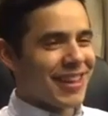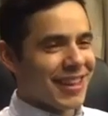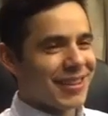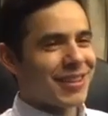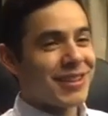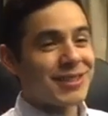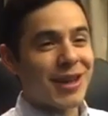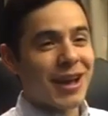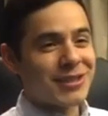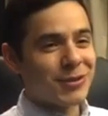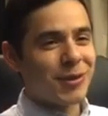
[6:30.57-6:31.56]
thing. It's
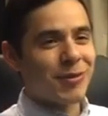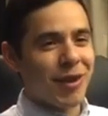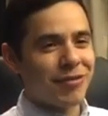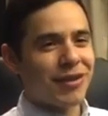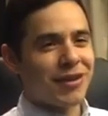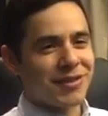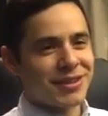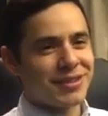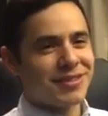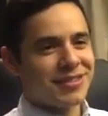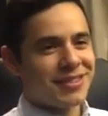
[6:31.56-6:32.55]
actually one of my
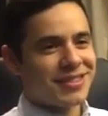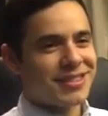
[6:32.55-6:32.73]
favorite.